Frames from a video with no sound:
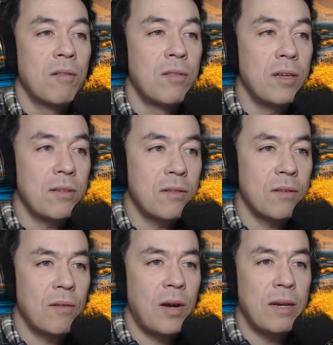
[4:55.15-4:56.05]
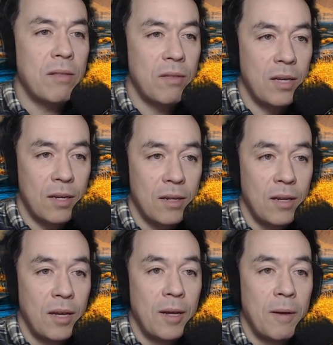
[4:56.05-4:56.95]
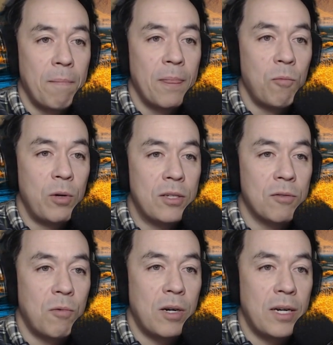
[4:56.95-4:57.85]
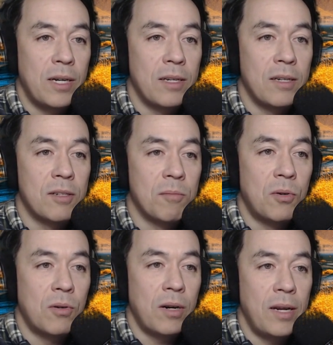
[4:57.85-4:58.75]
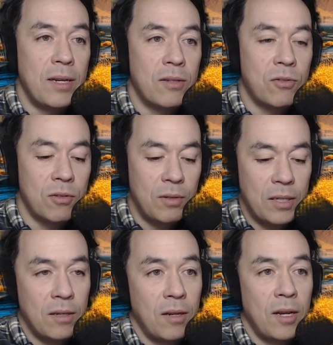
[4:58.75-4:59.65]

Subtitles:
This, I think, which is why, is more answering